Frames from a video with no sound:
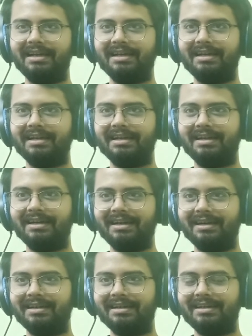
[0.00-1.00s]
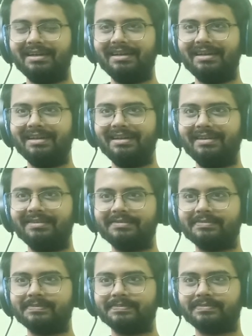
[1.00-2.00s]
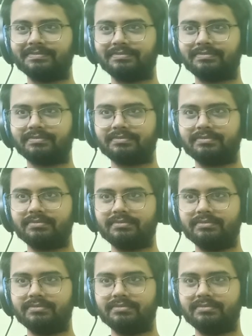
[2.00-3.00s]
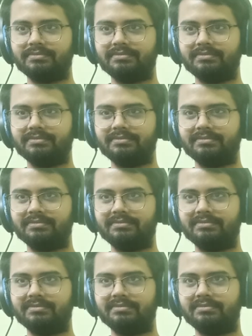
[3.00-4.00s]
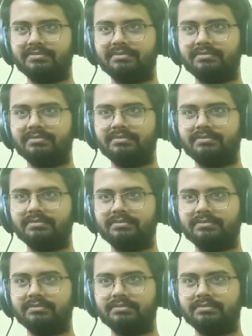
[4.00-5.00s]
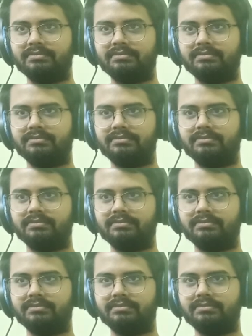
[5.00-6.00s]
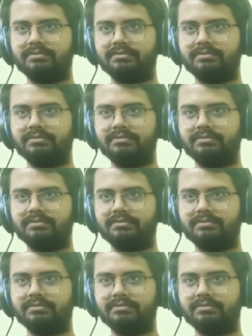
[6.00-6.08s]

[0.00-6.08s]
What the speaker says: (no one is talking)